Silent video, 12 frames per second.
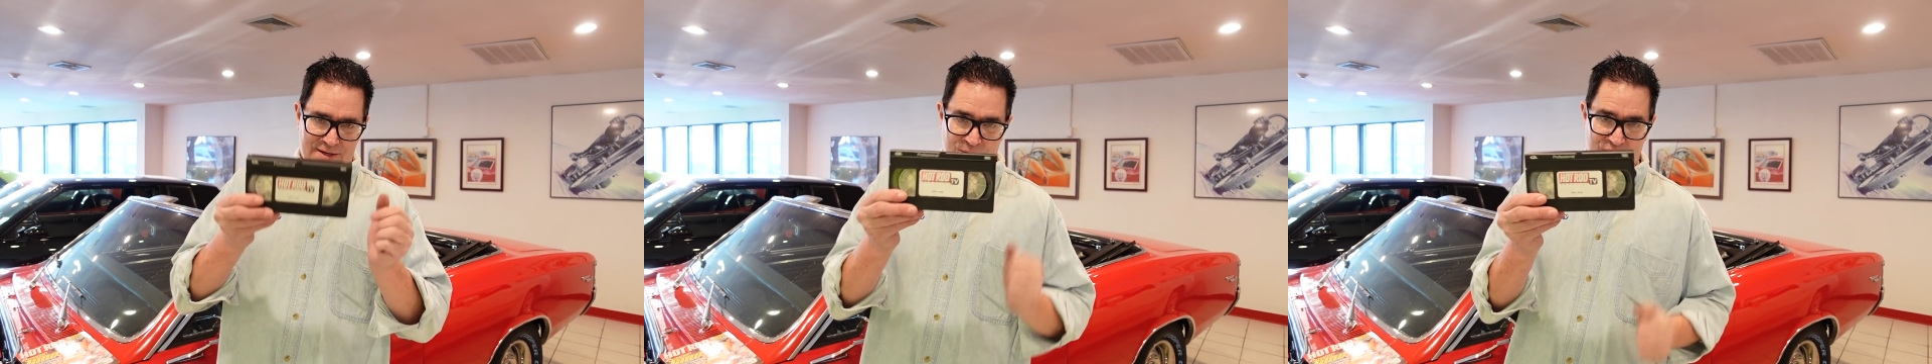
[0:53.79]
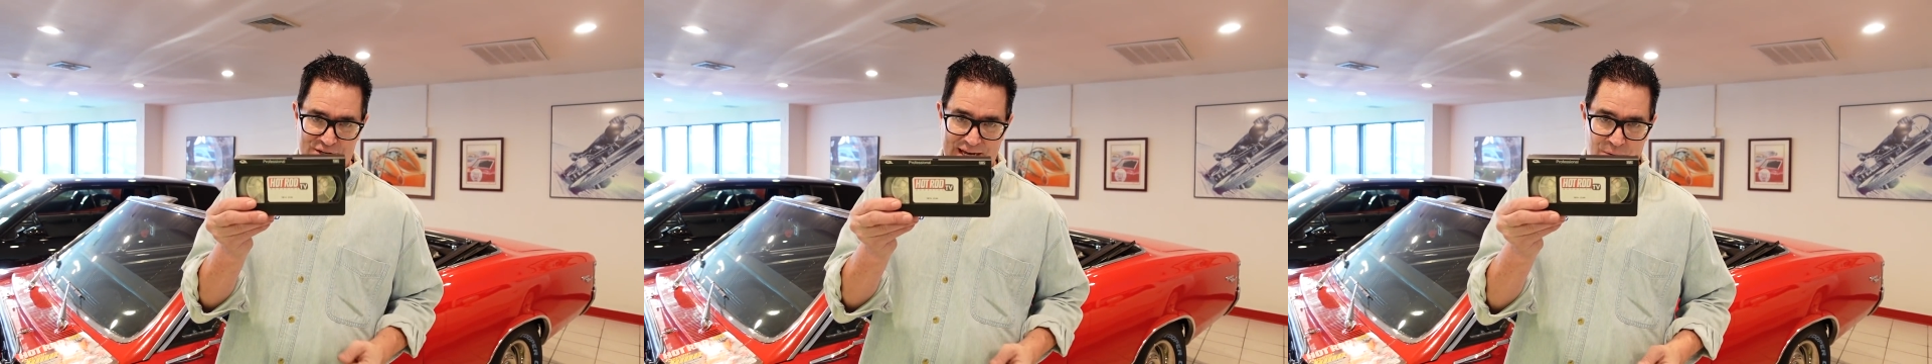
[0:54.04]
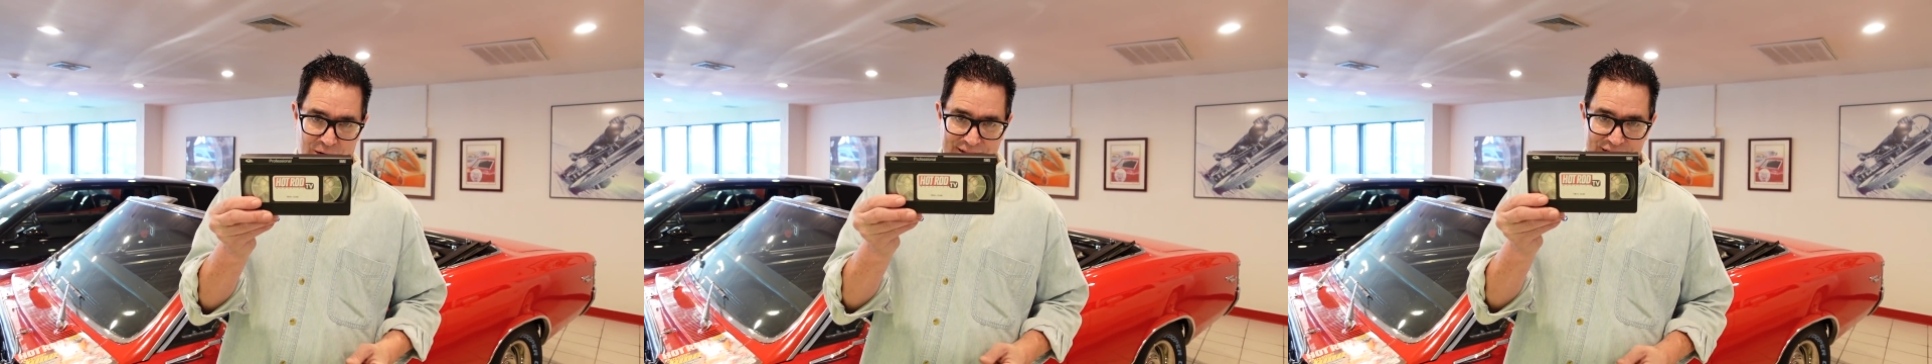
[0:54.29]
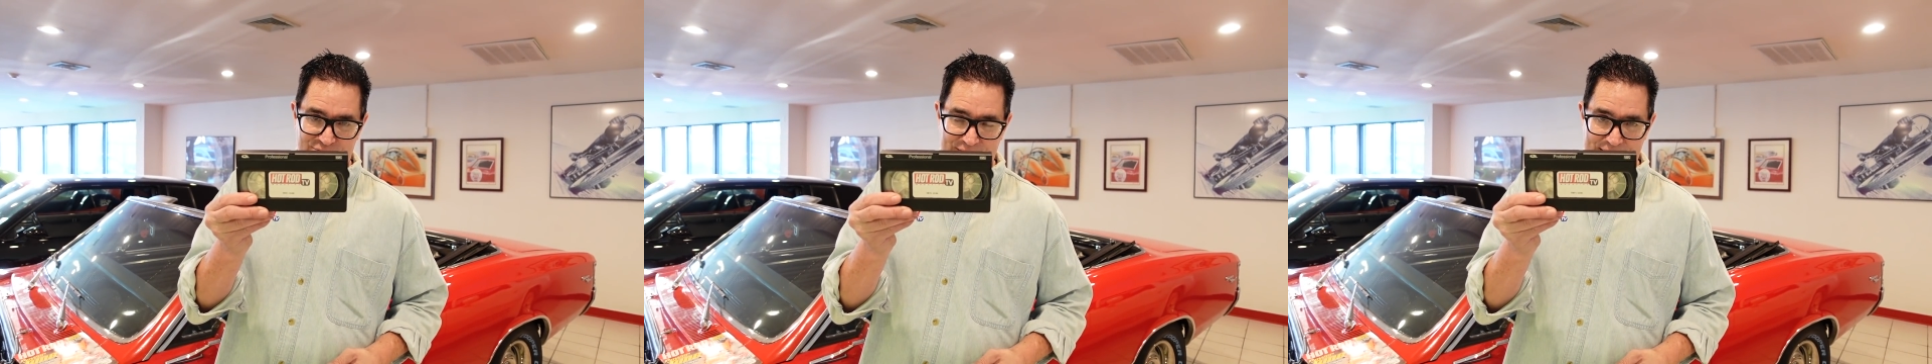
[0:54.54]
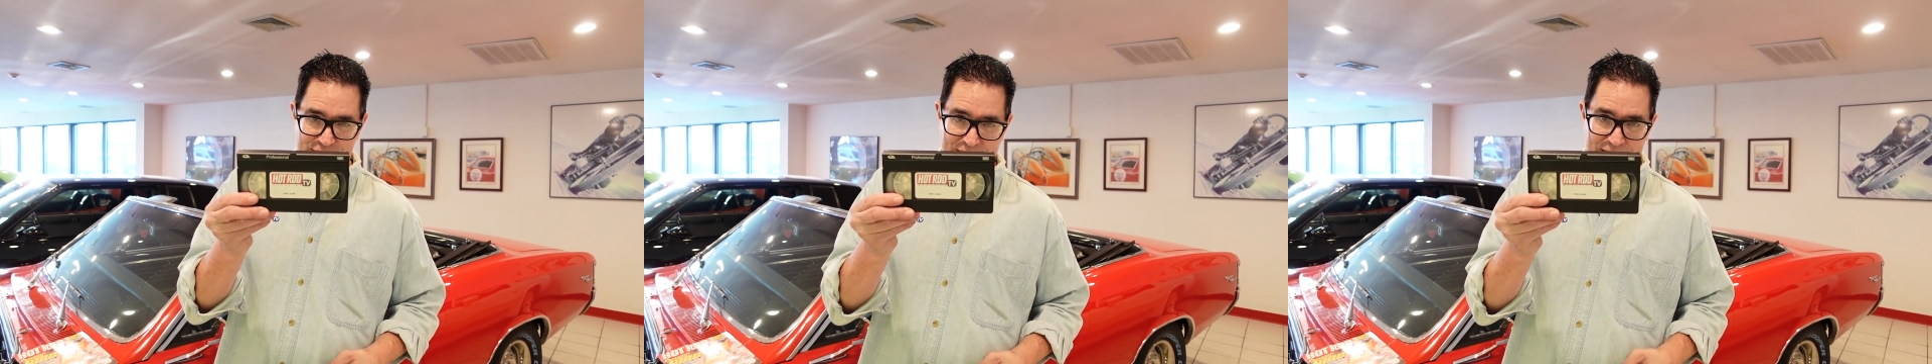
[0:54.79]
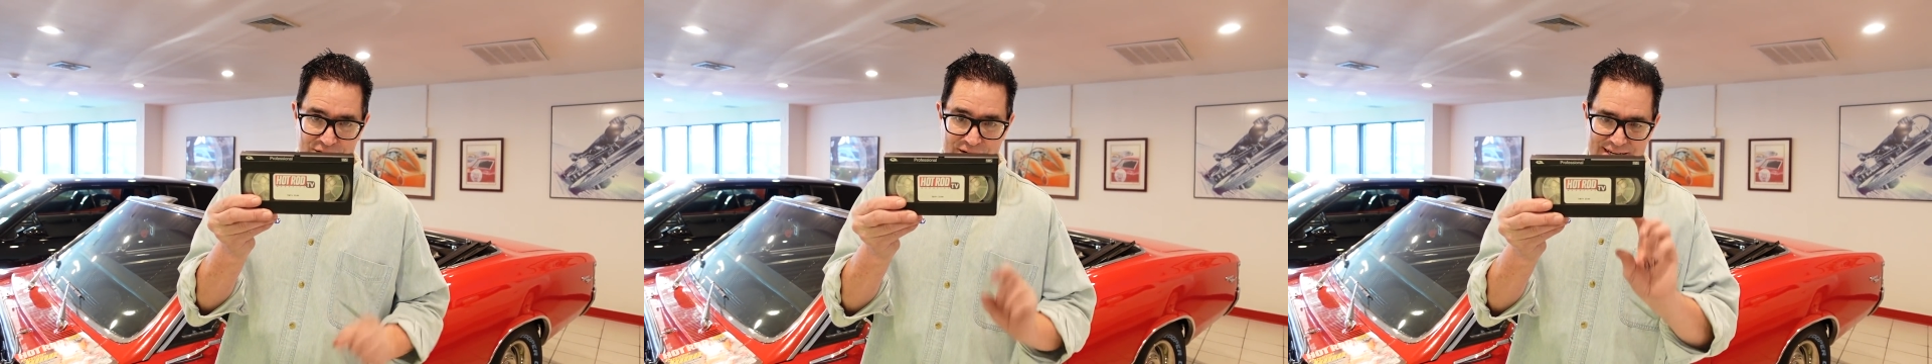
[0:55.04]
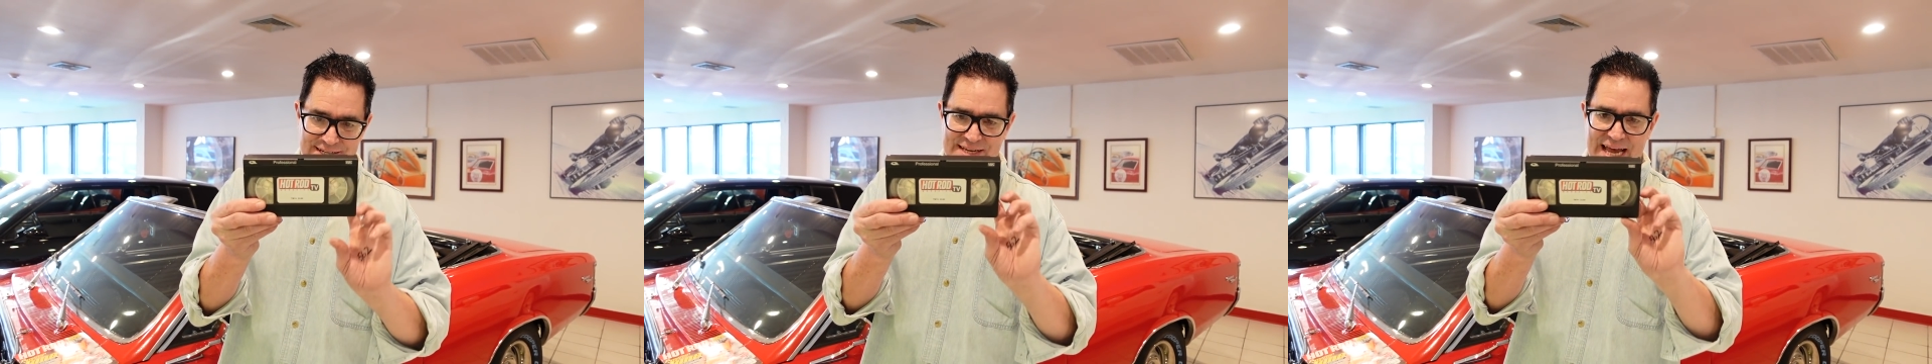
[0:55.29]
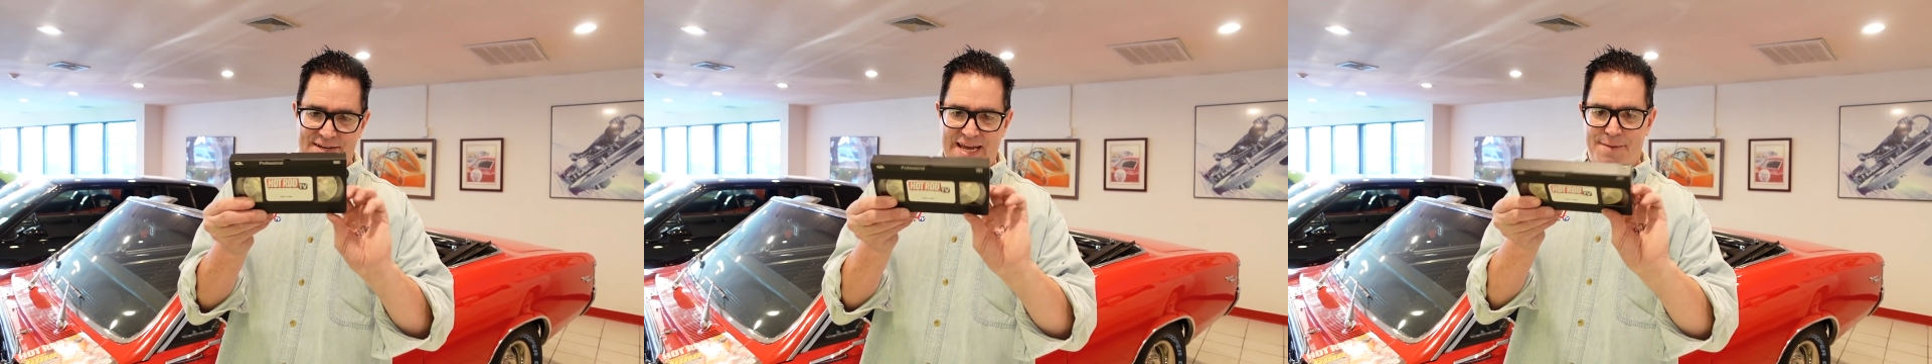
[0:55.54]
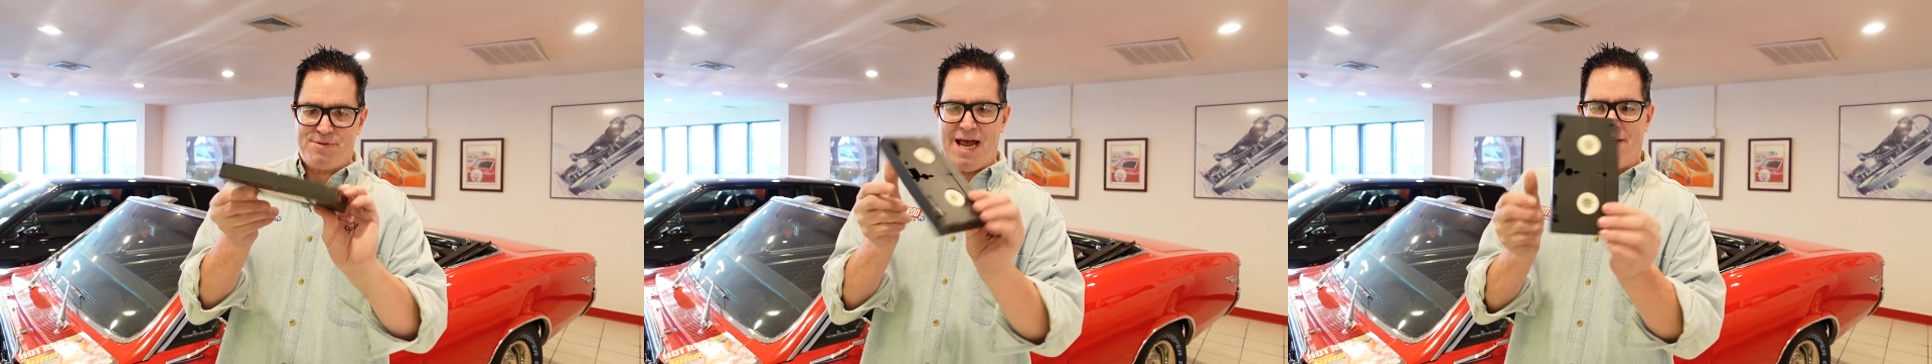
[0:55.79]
we used to get one of these VHS cassette tapes